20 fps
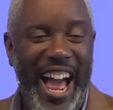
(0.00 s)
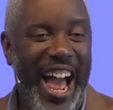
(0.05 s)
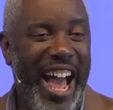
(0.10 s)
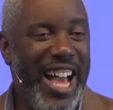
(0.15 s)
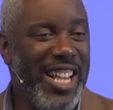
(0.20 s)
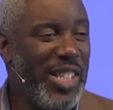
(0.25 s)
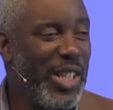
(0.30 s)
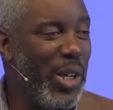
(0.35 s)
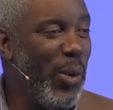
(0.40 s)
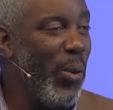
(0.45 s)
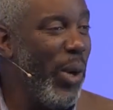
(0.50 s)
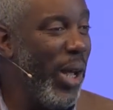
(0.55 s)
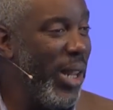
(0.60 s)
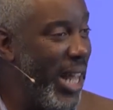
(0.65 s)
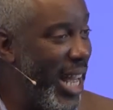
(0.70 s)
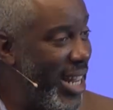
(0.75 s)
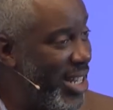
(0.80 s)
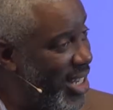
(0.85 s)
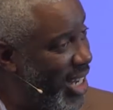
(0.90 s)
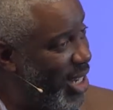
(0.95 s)
I said, well,
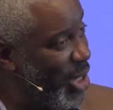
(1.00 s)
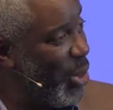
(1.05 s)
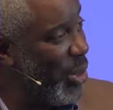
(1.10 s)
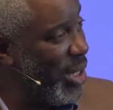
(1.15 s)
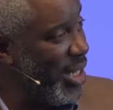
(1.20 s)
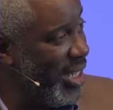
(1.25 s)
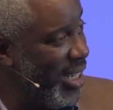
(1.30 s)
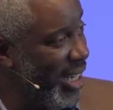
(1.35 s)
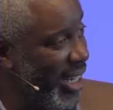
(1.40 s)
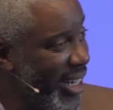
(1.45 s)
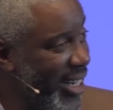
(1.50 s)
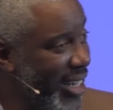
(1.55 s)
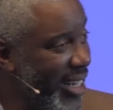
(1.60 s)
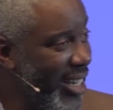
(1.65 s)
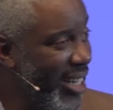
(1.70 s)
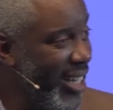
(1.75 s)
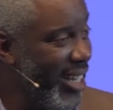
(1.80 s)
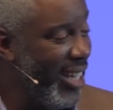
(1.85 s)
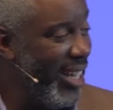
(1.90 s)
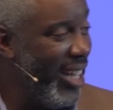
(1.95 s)
that's interesting.
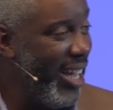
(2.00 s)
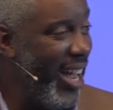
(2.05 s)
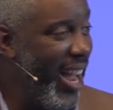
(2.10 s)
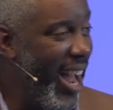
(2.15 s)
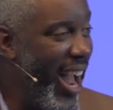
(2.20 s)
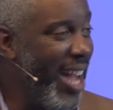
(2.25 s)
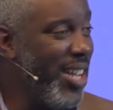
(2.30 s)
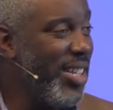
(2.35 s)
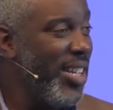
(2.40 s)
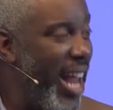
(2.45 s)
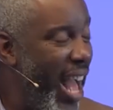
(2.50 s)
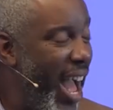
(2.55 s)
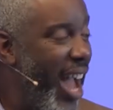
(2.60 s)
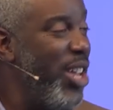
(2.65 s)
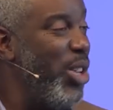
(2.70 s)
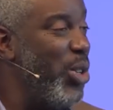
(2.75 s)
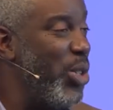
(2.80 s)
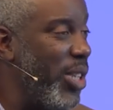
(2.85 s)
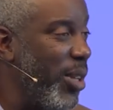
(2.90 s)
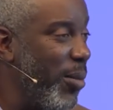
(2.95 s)
I said, I
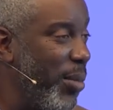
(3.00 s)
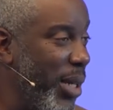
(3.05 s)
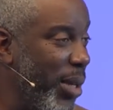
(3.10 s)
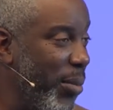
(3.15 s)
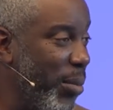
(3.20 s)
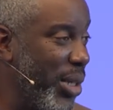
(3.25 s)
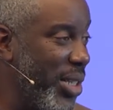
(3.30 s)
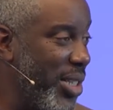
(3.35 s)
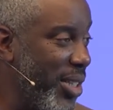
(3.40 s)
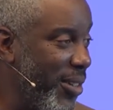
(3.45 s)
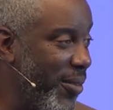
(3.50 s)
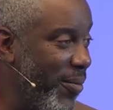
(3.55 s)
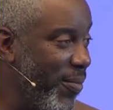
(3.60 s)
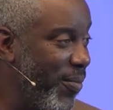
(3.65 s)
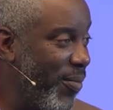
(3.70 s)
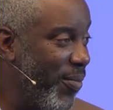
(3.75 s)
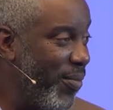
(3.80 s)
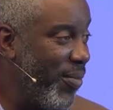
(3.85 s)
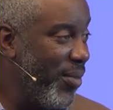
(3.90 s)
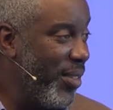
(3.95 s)
used to be a Muslim.
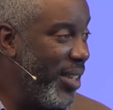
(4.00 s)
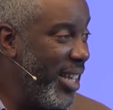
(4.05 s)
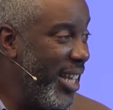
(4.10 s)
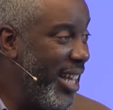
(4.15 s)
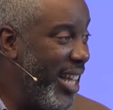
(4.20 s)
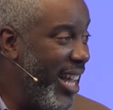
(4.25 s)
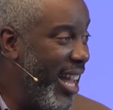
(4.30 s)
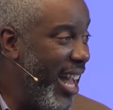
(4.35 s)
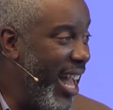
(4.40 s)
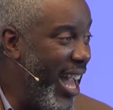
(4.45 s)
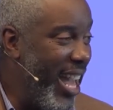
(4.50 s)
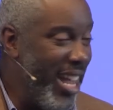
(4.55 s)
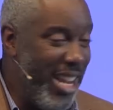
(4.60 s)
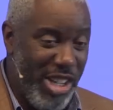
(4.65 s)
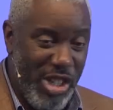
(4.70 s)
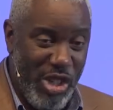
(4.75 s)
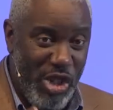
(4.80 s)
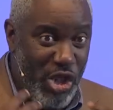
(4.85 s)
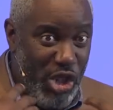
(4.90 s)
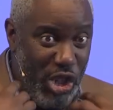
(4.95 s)
And
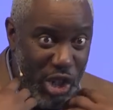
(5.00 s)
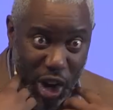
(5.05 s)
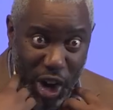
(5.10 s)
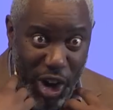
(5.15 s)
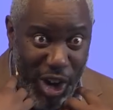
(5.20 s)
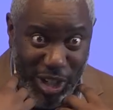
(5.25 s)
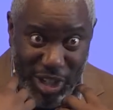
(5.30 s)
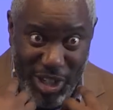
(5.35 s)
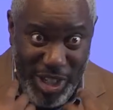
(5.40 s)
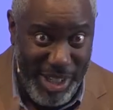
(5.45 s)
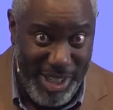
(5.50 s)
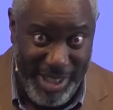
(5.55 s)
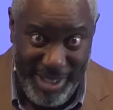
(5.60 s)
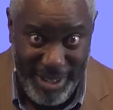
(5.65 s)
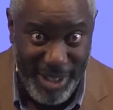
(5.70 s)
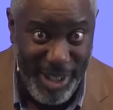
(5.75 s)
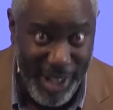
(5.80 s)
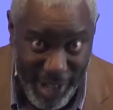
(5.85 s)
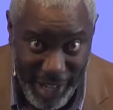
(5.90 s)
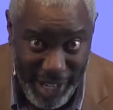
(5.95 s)
his jaw
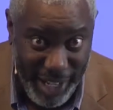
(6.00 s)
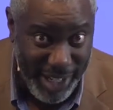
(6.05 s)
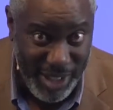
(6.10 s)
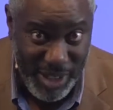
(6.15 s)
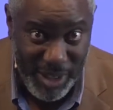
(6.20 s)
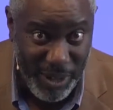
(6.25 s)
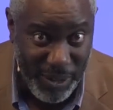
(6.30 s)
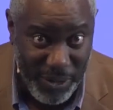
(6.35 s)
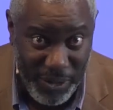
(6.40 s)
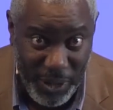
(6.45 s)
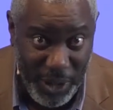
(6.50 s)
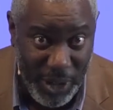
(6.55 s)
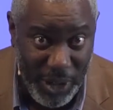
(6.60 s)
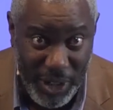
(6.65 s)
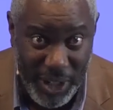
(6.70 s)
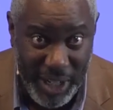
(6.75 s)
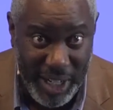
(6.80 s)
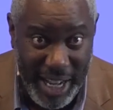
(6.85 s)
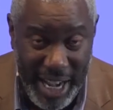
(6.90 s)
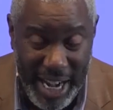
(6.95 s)
just, you know, hits the
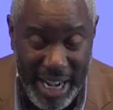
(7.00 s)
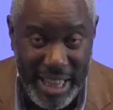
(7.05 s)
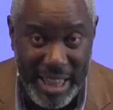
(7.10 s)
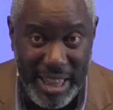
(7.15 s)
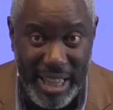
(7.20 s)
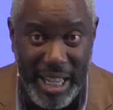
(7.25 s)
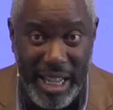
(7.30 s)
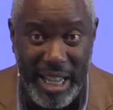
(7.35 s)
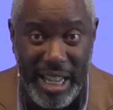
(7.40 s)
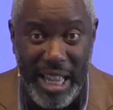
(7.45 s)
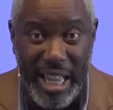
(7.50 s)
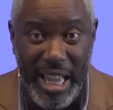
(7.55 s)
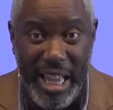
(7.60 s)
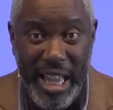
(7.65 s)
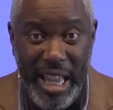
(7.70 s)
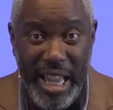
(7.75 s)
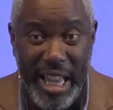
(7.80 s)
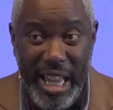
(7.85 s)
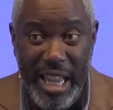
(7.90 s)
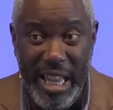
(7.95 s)
floor kind of thing.
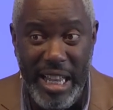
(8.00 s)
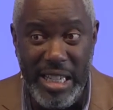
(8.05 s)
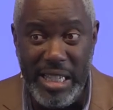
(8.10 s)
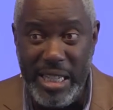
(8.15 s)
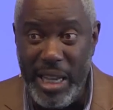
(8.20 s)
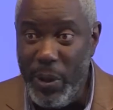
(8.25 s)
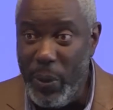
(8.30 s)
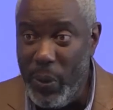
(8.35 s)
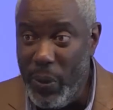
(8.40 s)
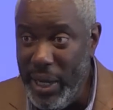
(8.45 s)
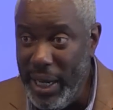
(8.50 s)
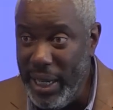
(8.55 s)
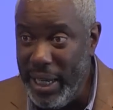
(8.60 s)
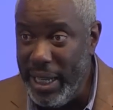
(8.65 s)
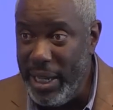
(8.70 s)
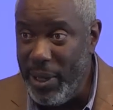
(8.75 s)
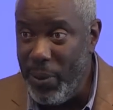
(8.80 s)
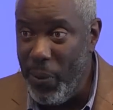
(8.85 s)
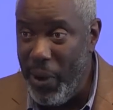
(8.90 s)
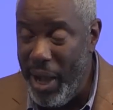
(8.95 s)
He said,
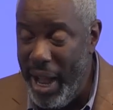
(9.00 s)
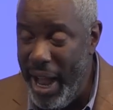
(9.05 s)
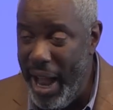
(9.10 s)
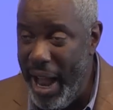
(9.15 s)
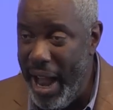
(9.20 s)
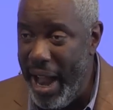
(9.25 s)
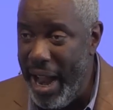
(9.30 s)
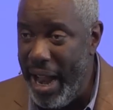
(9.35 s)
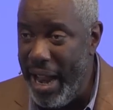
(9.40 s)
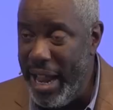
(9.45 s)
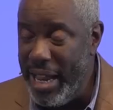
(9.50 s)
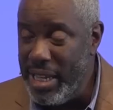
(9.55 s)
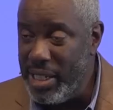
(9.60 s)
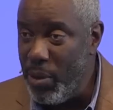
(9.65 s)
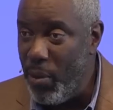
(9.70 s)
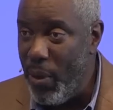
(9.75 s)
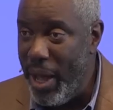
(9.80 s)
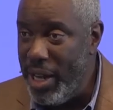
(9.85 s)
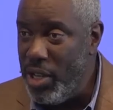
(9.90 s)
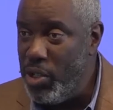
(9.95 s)
really? Why? He
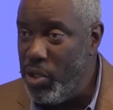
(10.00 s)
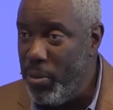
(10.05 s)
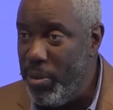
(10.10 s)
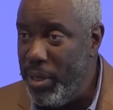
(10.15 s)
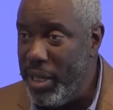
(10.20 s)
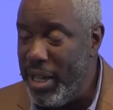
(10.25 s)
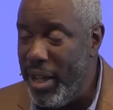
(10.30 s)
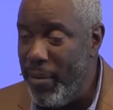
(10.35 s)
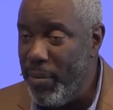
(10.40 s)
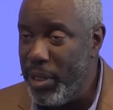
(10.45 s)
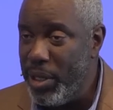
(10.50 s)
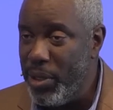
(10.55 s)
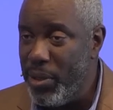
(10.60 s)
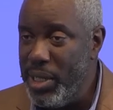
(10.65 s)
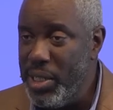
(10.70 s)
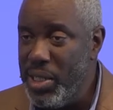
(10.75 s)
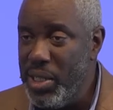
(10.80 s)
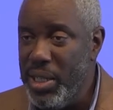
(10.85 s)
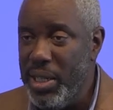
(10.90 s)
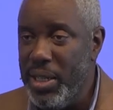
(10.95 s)
said, why did you become a
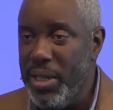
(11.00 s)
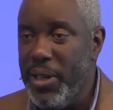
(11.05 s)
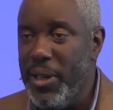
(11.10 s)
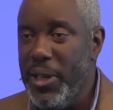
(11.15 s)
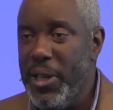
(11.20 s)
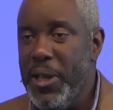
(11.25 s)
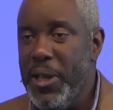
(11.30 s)
Christian?